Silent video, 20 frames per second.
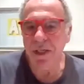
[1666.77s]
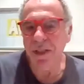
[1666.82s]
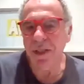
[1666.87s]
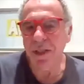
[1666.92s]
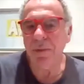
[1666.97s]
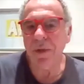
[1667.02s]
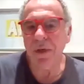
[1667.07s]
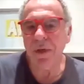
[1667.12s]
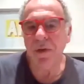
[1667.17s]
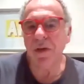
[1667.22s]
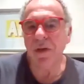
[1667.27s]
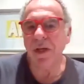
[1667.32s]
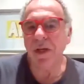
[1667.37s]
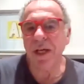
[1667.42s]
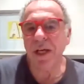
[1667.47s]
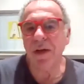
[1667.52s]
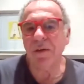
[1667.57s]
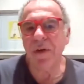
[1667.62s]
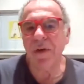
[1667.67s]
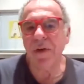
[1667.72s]
then we're not going to
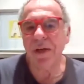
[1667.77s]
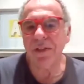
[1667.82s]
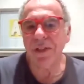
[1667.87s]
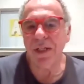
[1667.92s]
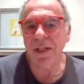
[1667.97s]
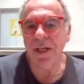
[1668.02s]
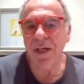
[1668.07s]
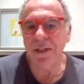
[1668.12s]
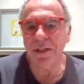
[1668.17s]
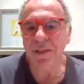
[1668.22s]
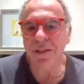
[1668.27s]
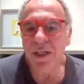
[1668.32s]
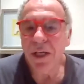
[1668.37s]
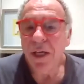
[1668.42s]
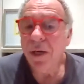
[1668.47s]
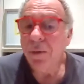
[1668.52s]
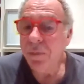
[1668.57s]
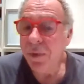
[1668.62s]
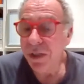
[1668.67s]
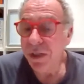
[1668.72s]
get round to it.
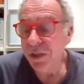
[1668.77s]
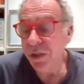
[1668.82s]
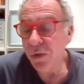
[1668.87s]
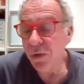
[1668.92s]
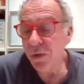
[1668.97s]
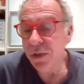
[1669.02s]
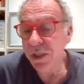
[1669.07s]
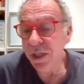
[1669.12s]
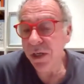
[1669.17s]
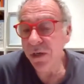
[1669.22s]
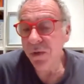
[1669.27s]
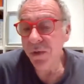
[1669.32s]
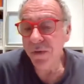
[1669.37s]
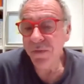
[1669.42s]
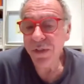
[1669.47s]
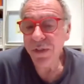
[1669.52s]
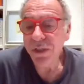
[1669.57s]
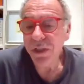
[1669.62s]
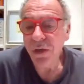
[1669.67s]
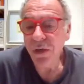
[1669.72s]
Plus, also, if
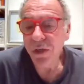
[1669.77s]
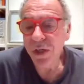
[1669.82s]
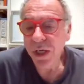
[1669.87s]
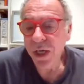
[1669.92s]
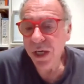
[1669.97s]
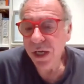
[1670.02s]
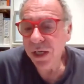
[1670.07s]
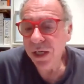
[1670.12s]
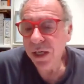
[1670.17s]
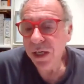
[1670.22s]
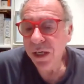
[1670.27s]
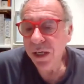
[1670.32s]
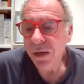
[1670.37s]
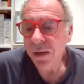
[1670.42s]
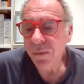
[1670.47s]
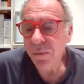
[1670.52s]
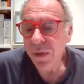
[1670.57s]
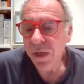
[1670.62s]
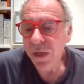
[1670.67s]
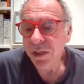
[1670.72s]
it's okay,
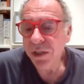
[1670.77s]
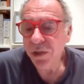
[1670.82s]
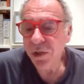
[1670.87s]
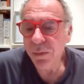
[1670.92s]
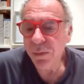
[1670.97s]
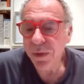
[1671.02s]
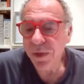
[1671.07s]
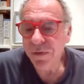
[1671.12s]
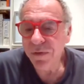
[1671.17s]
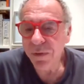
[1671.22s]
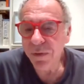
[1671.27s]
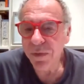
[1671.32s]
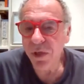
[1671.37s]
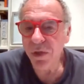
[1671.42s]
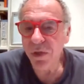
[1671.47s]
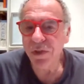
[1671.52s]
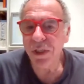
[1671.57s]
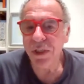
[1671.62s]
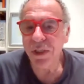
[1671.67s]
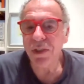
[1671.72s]
we can do a bit of
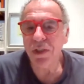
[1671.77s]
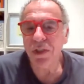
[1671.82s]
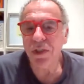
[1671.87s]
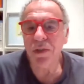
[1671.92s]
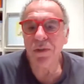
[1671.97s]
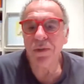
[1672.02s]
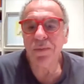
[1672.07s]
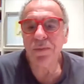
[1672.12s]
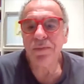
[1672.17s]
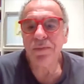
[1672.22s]
hypnosis too.